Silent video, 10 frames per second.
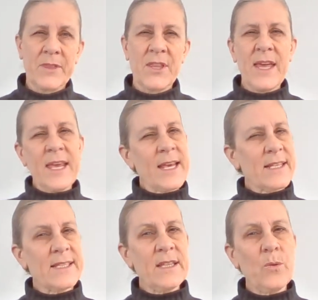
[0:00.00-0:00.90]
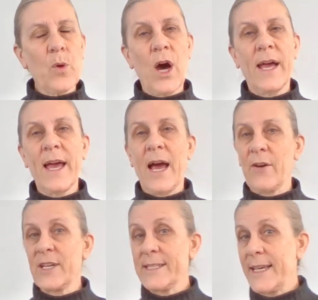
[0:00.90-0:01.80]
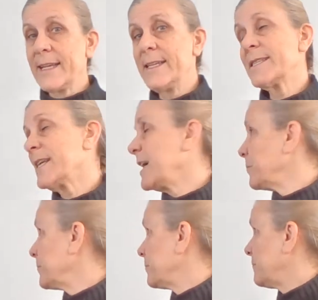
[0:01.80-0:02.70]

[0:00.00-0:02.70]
The x and the y are exactly the same